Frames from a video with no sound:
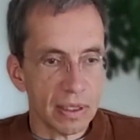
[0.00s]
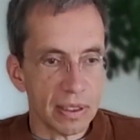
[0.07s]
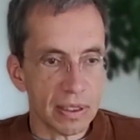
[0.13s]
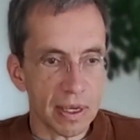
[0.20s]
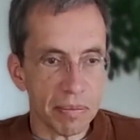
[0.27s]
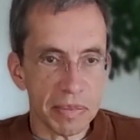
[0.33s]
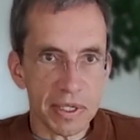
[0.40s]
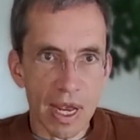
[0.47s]

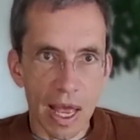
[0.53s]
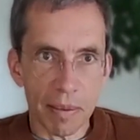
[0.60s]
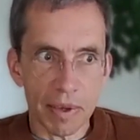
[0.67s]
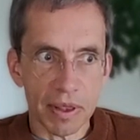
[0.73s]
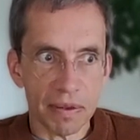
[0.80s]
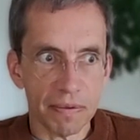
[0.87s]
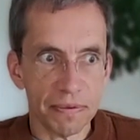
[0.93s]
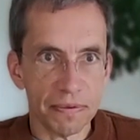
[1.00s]

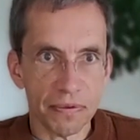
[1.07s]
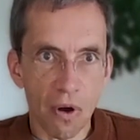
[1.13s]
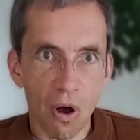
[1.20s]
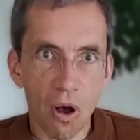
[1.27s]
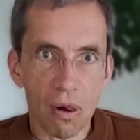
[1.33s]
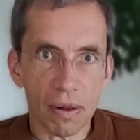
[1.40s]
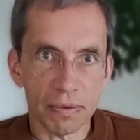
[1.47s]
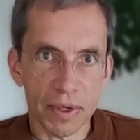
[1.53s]
sometime in the
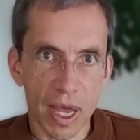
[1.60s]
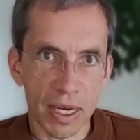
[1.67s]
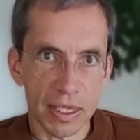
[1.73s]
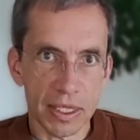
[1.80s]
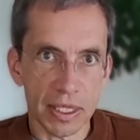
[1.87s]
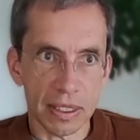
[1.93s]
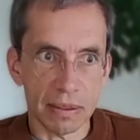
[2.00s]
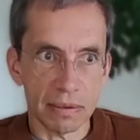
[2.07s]
fall of
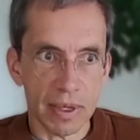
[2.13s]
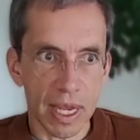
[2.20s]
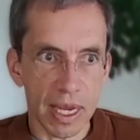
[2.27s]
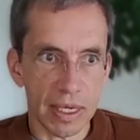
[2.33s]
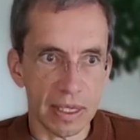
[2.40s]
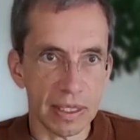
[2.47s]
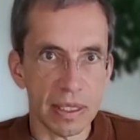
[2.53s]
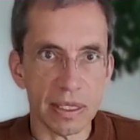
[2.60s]

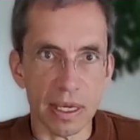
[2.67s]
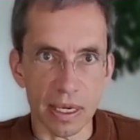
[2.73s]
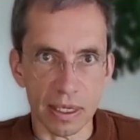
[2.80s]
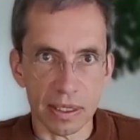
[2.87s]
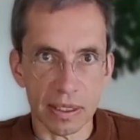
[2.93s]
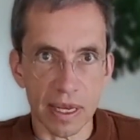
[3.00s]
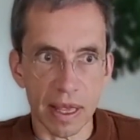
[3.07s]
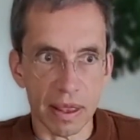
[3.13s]

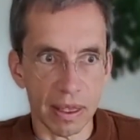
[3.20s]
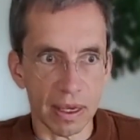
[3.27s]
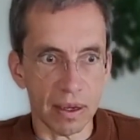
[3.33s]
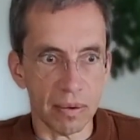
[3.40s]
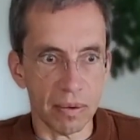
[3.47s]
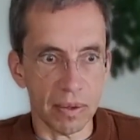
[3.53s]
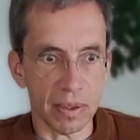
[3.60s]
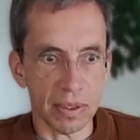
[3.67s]
1986, I
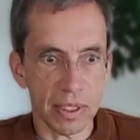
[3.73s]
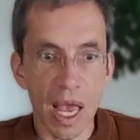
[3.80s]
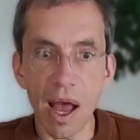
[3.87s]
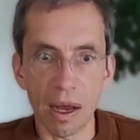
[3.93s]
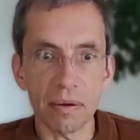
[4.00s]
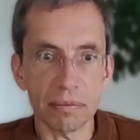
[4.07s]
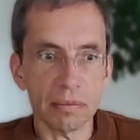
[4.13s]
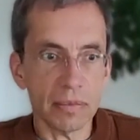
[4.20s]
think it was.
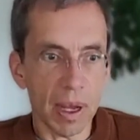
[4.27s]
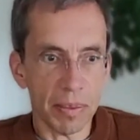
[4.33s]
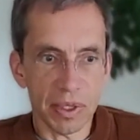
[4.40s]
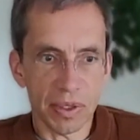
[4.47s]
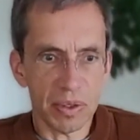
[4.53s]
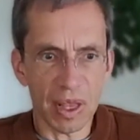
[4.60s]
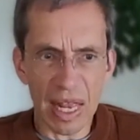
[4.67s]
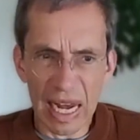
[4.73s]
Yeah,
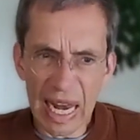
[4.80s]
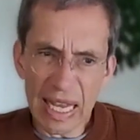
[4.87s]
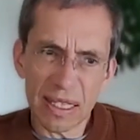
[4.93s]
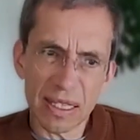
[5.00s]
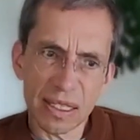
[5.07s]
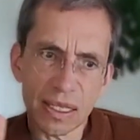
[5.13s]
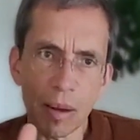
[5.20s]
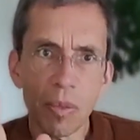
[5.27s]
I mean,
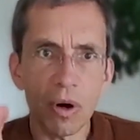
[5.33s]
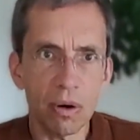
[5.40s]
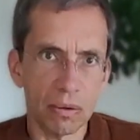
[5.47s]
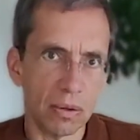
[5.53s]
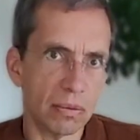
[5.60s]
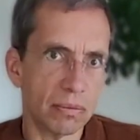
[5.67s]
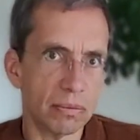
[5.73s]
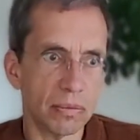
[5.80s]
late
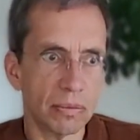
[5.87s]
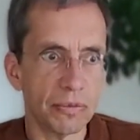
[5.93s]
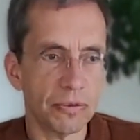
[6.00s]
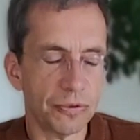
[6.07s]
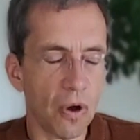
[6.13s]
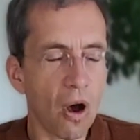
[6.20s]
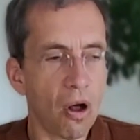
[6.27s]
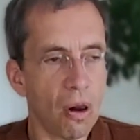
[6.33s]
summer,
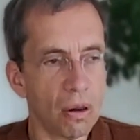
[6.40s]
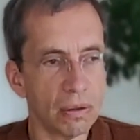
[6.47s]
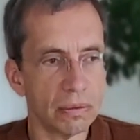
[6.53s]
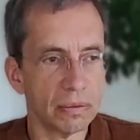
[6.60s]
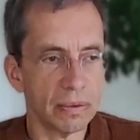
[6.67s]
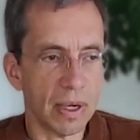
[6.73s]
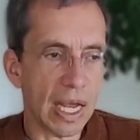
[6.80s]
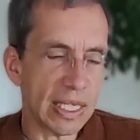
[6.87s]

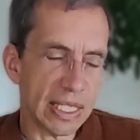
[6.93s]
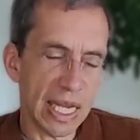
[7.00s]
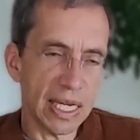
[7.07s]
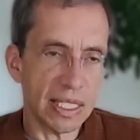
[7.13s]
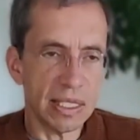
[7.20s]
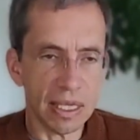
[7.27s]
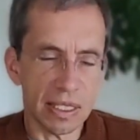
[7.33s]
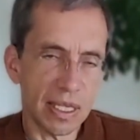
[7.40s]
fall of
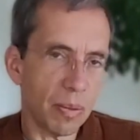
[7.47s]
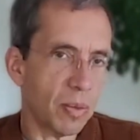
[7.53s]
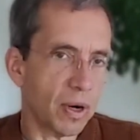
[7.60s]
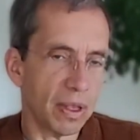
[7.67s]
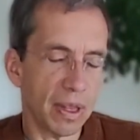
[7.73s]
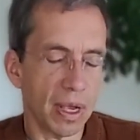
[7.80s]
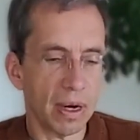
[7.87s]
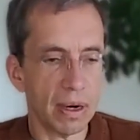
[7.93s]
1986,
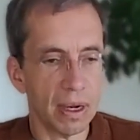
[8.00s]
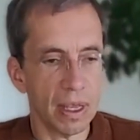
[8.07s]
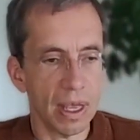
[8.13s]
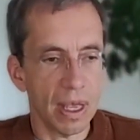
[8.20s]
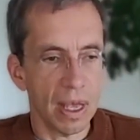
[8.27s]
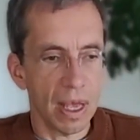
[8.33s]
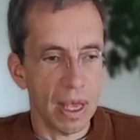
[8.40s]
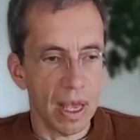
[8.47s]
somewhere in there.
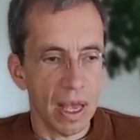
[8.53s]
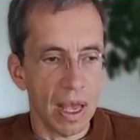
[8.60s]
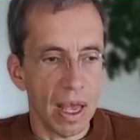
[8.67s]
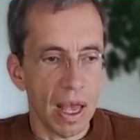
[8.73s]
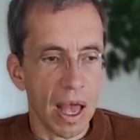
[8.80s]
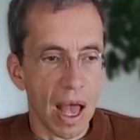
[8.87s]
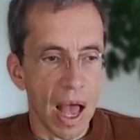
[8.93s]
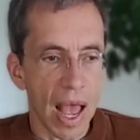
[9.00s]

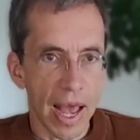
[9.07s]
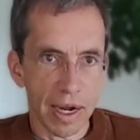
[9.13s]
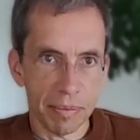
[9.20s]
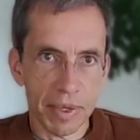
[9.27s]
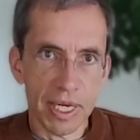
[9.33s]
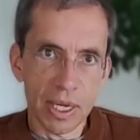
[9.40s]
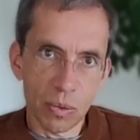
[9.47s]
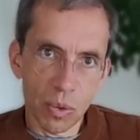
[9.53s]
I
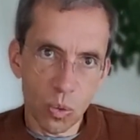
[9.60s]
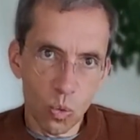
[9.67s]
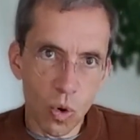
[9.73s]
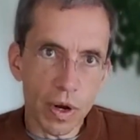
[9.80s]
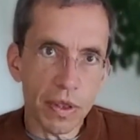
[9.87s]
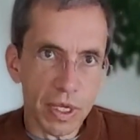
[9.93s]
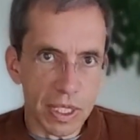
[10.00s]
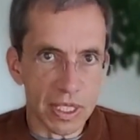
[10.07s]
had a meeting with
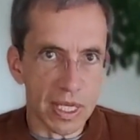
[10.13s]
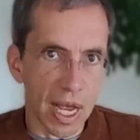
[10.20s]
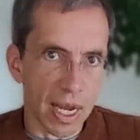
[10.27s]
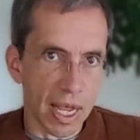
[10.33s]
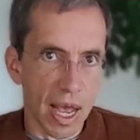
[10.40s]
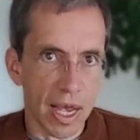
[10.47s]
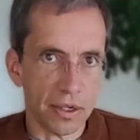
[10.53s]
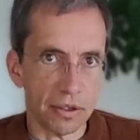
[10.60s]
one of these
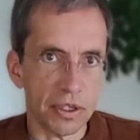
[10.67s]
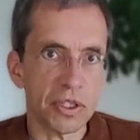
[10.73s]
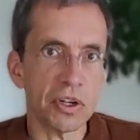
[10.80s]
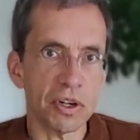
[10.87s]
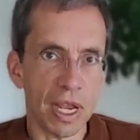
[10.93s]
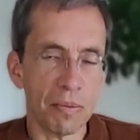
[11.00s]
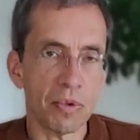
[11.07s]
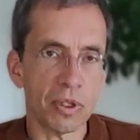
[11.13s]

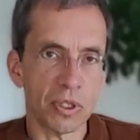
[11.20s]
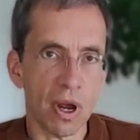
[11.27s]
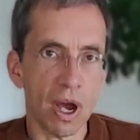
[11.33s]
psychiatrists. Her name